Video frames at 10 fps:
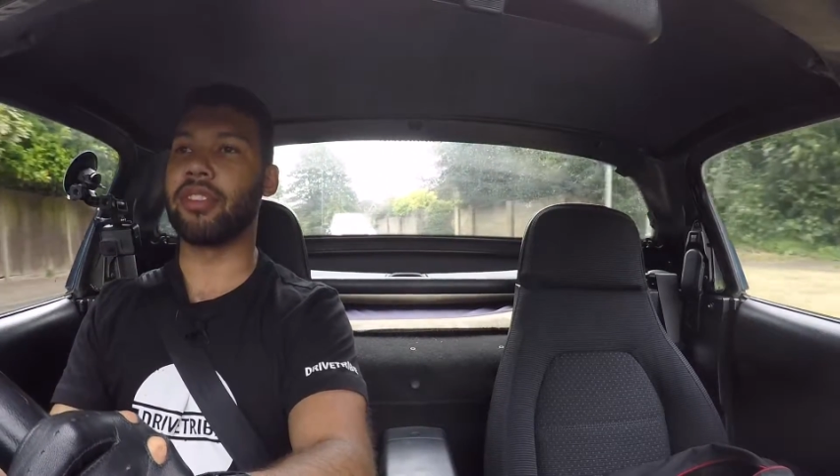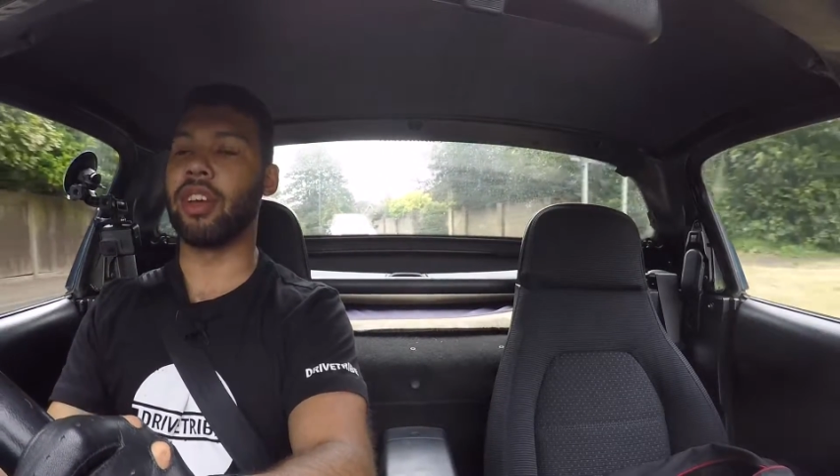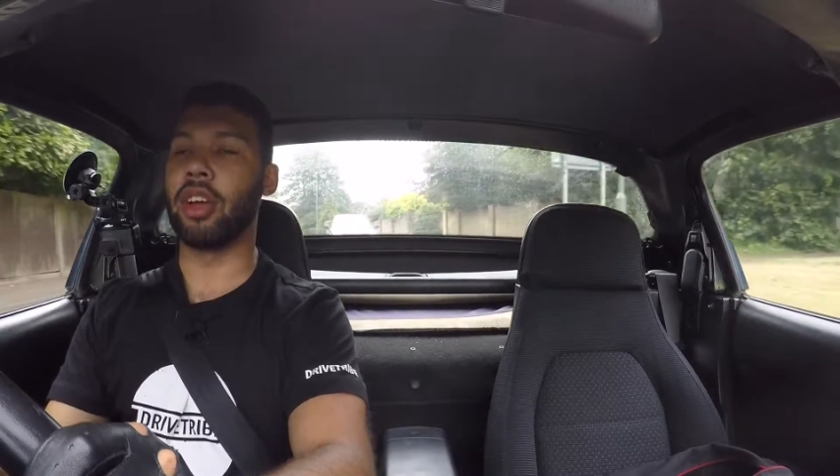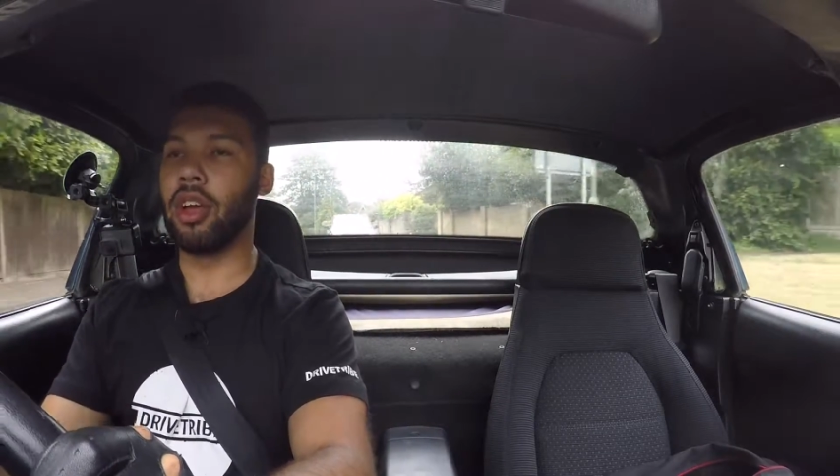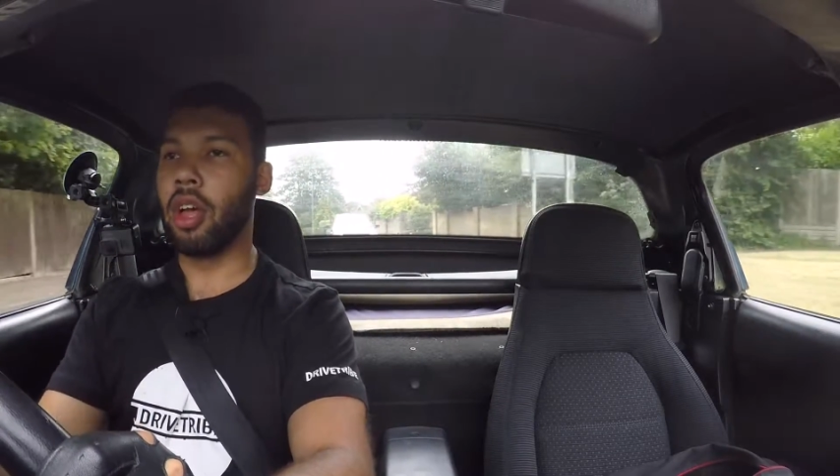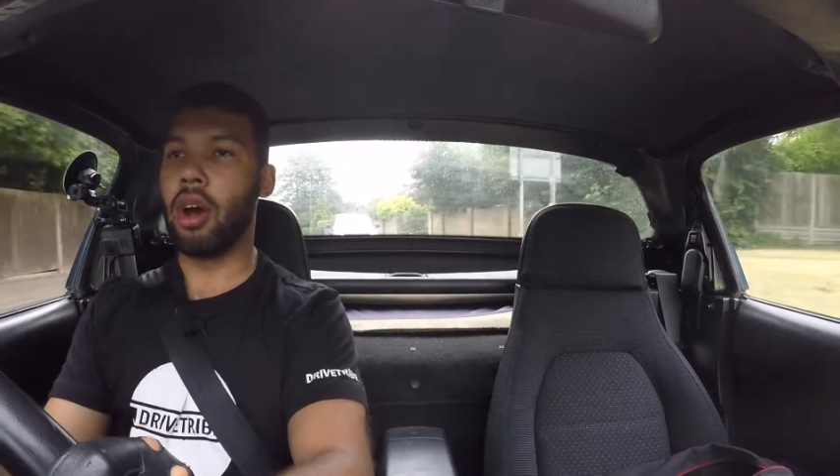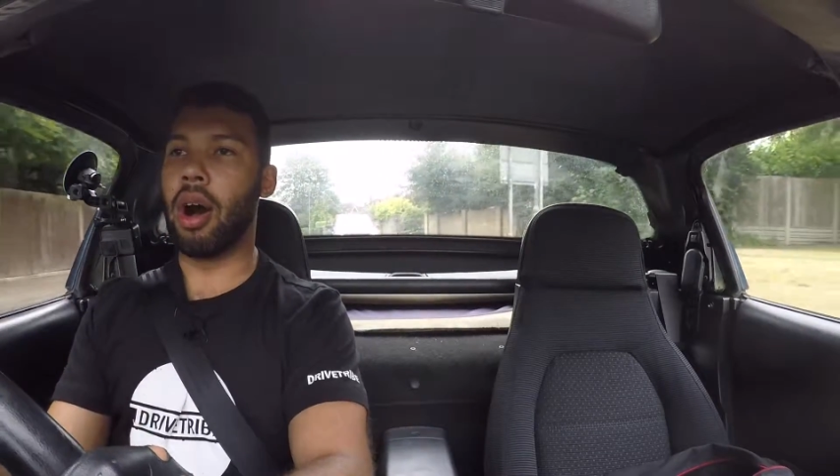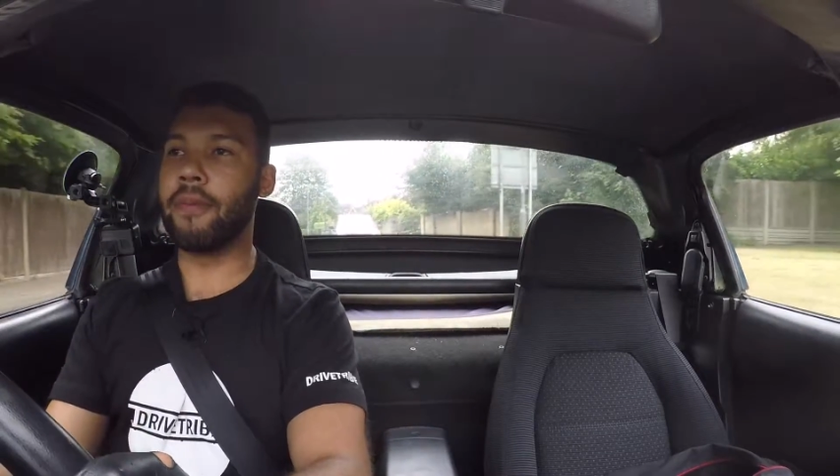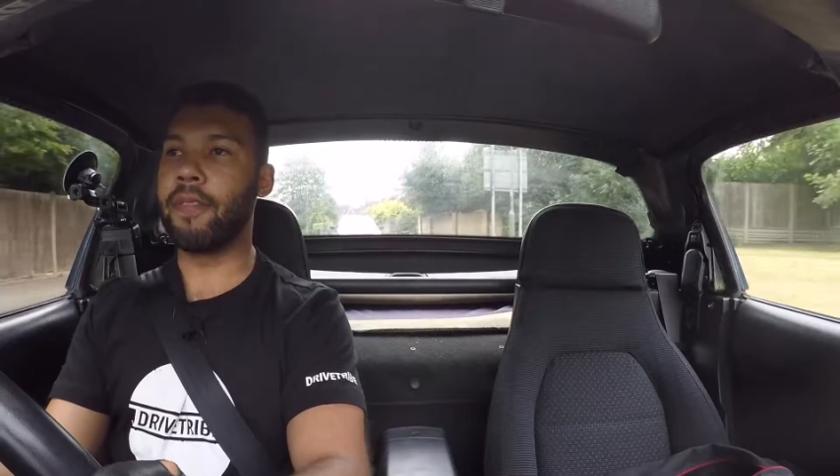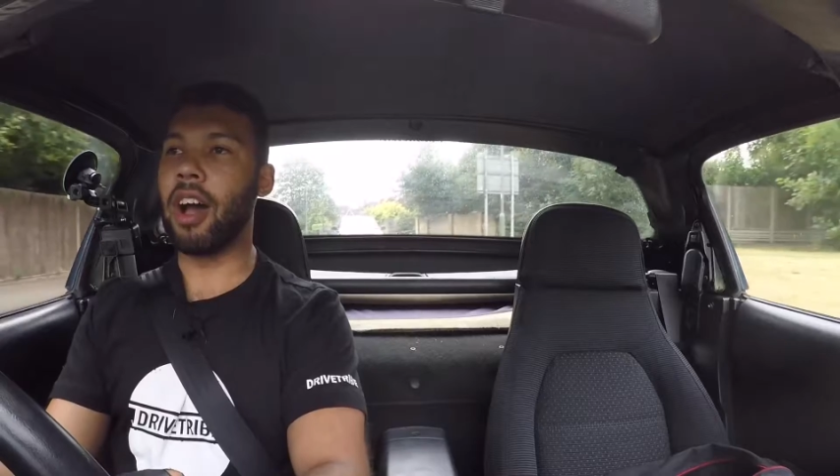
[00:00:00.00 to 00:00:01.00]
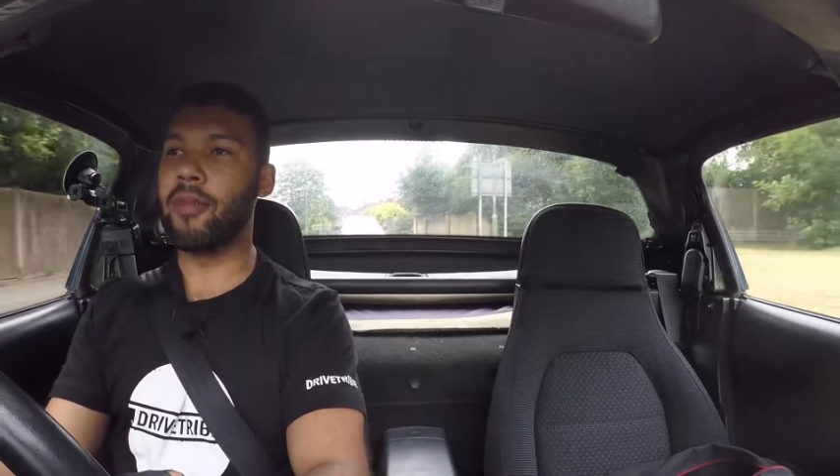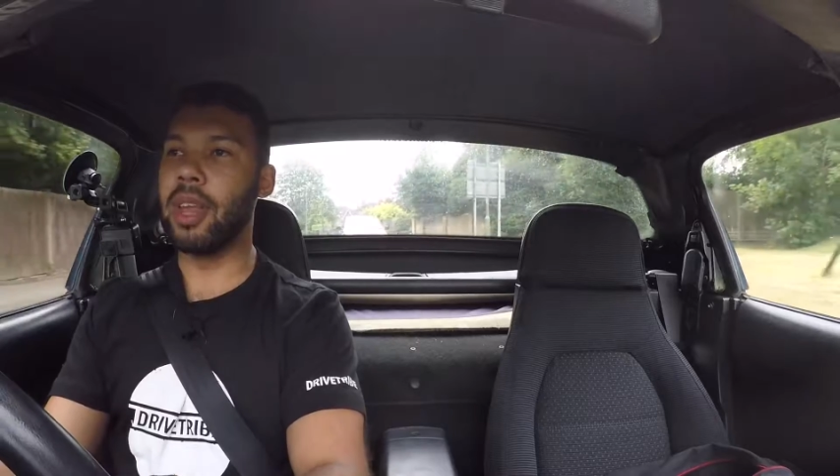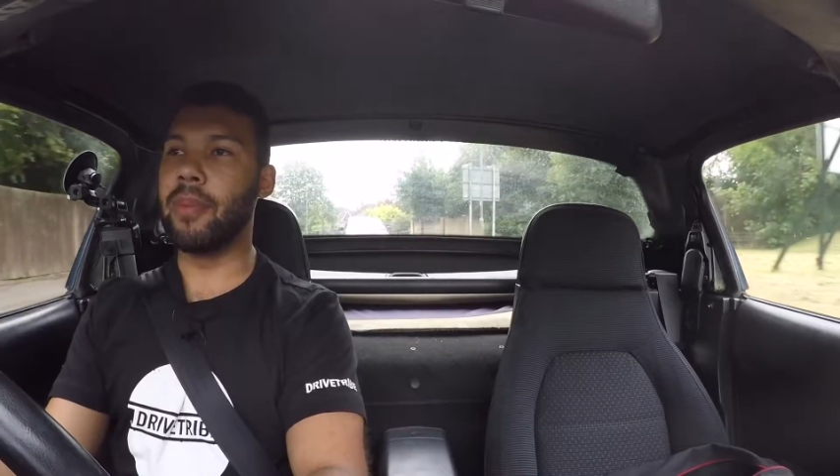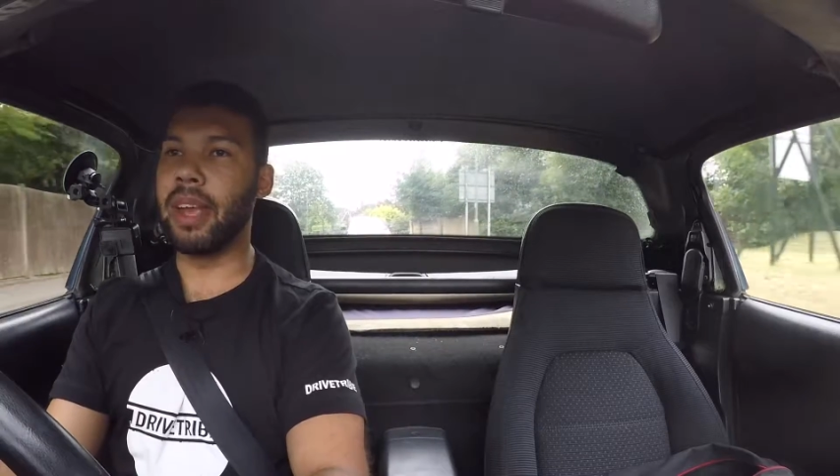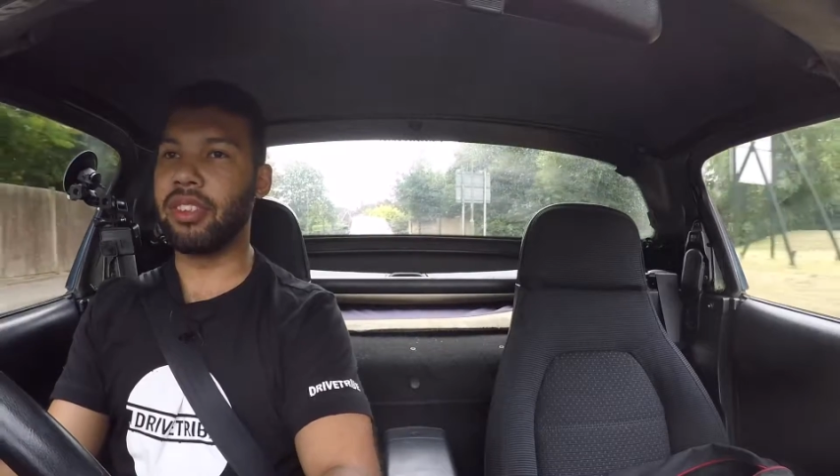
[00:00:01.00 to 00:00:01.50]
So I'm
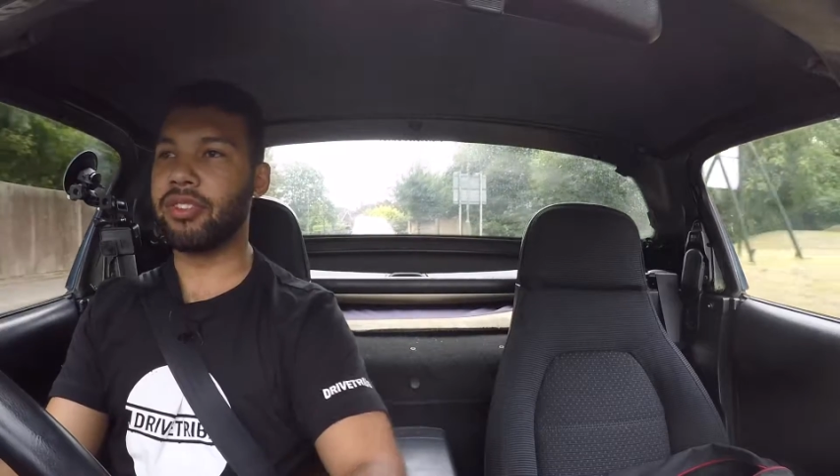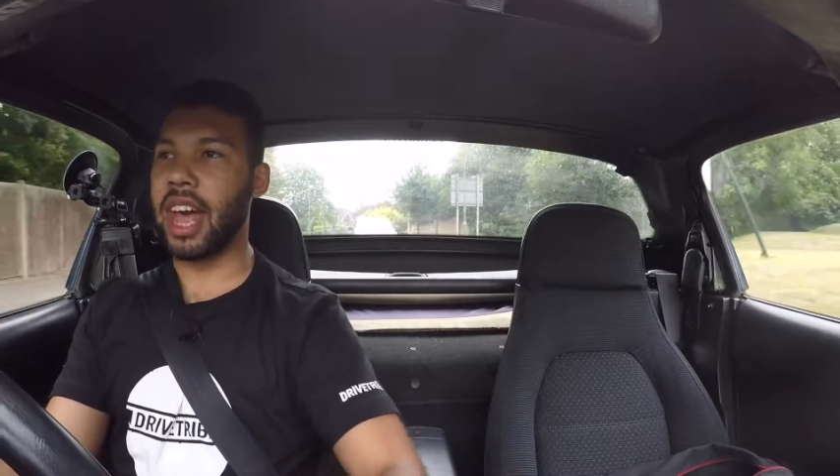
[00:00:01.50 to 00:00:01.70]
5mm